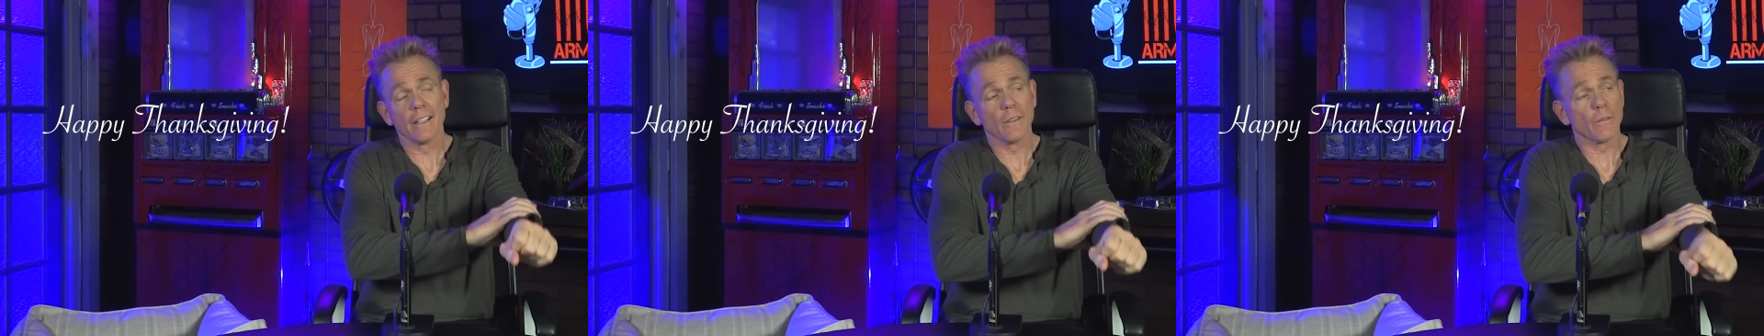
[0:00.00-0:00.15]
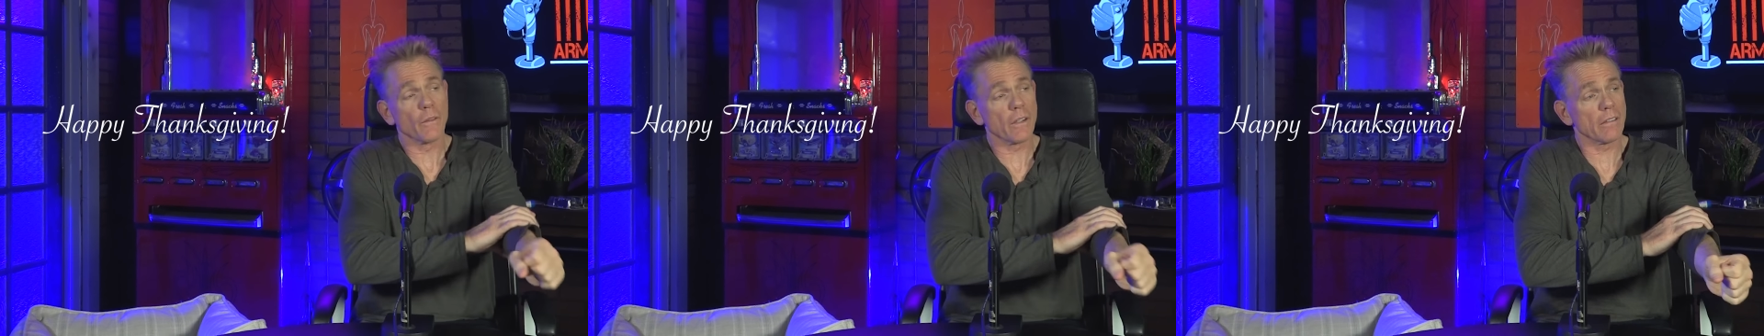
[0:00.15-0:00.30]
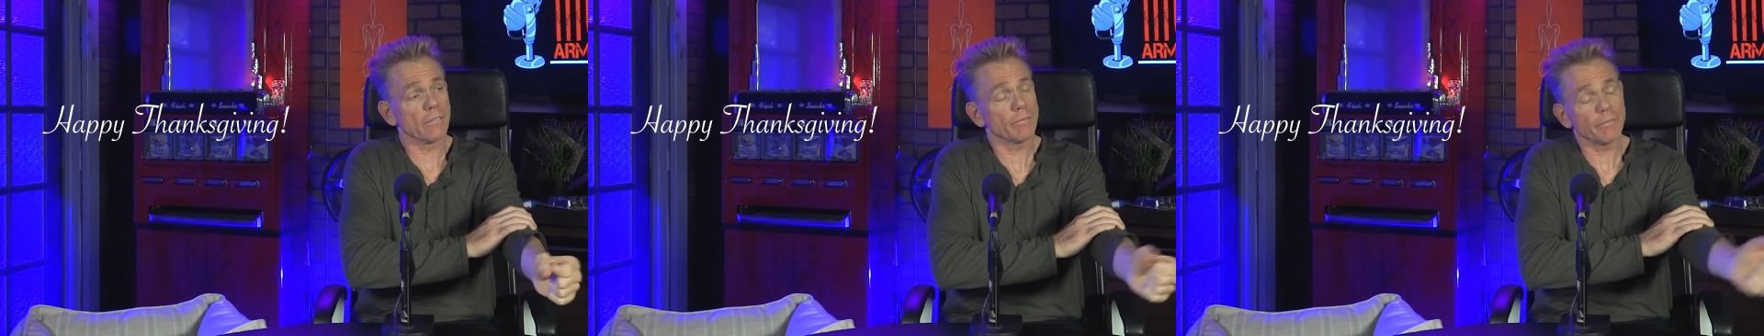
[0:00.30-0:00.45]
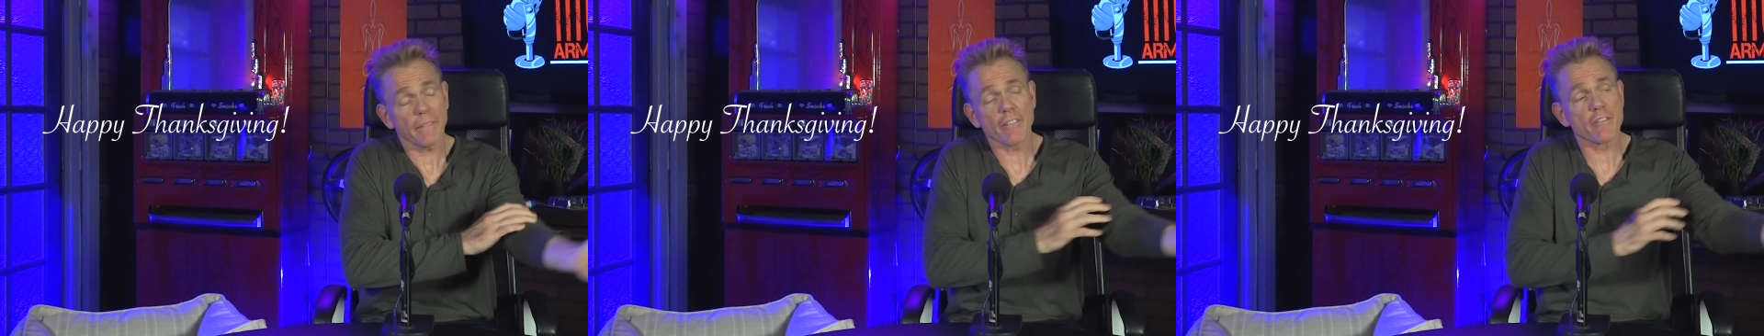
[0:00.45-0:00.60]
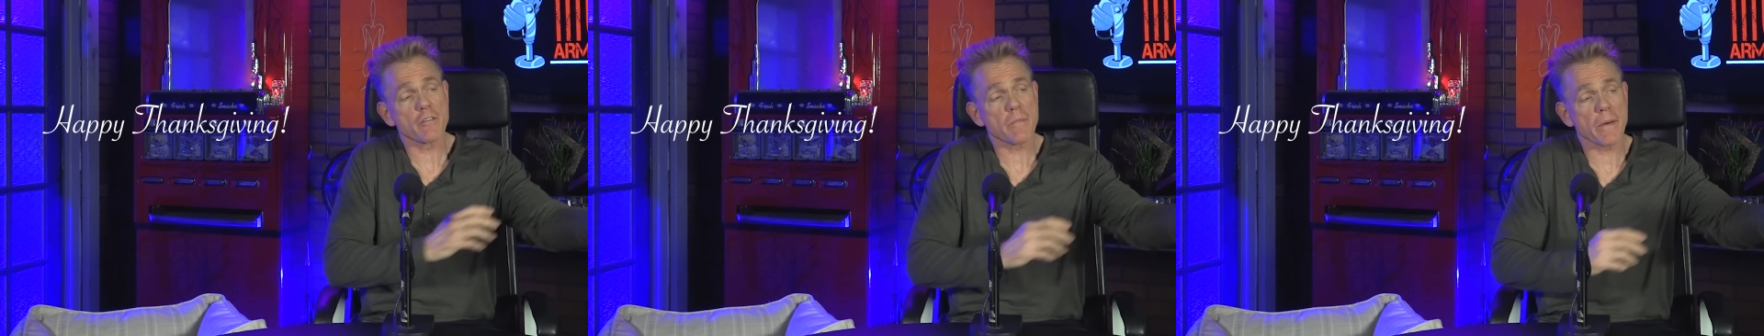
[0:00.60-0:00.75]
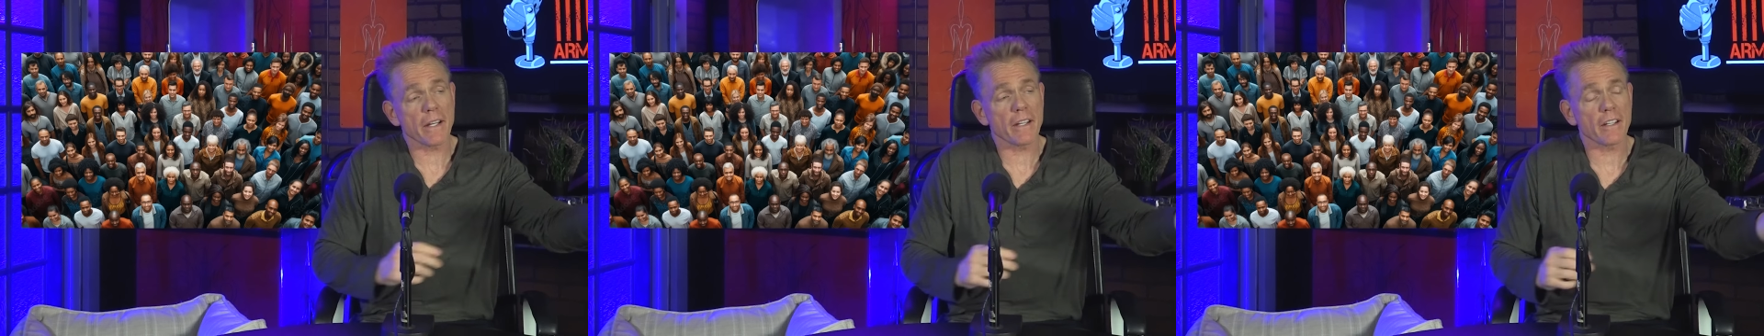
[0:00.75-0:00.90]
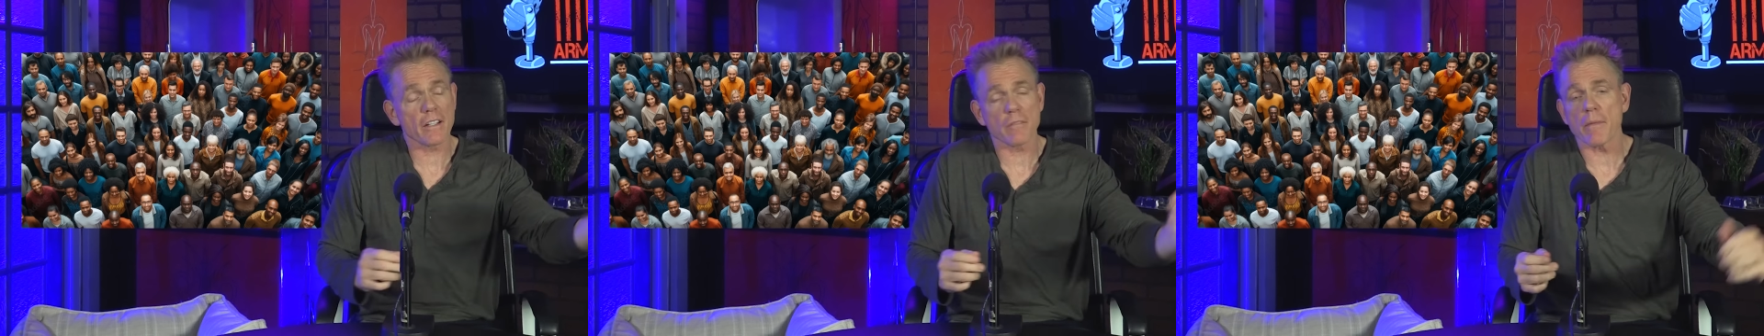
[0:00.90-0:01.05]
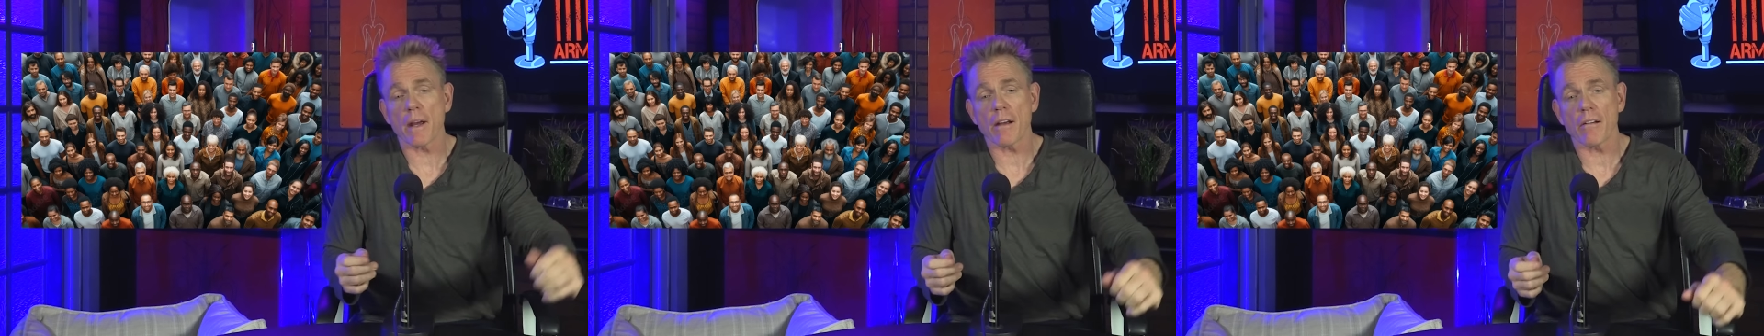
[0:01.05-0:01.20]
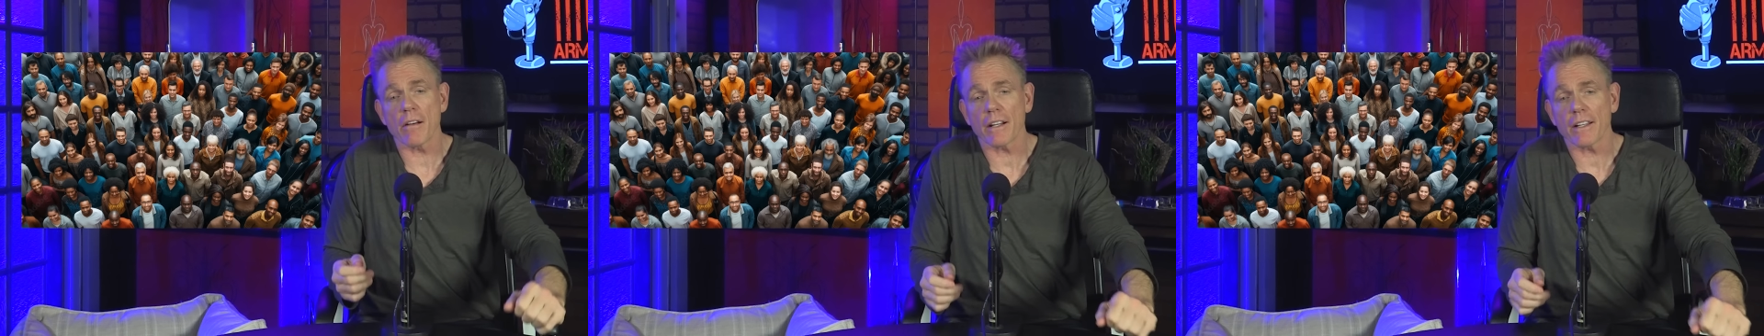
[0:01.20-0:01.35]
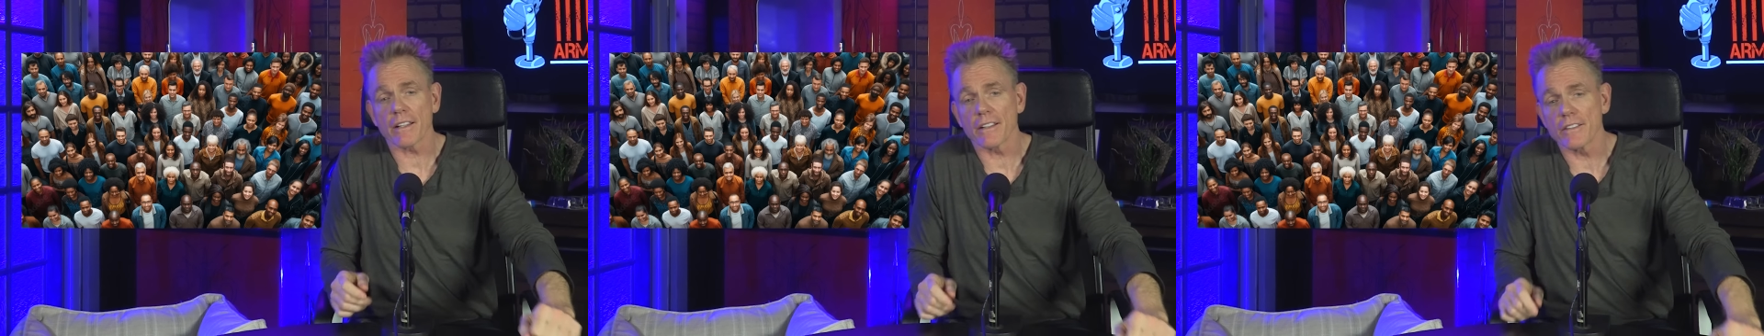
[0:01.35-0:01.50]
where everybody in
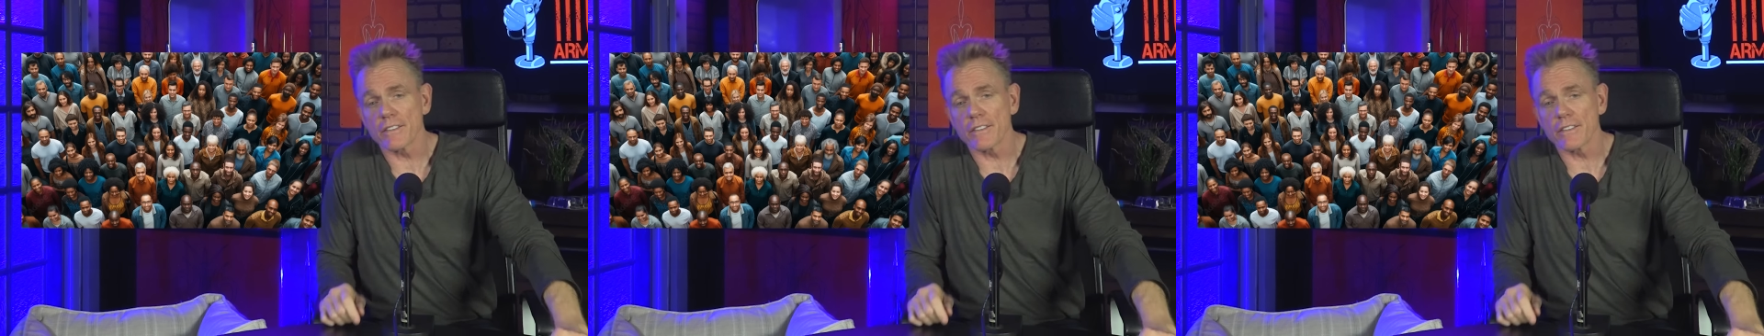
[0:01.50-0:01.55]
America